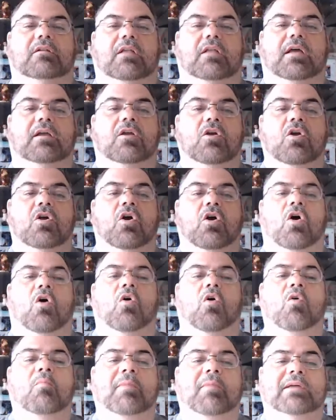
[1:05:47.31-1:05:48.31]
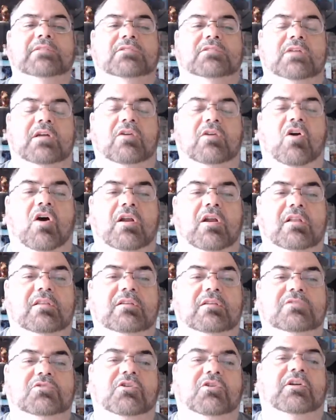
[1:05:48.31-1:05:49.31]
Like, oh, my son ordered
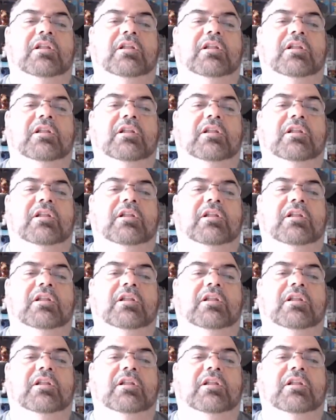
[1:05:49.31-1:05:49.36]
this on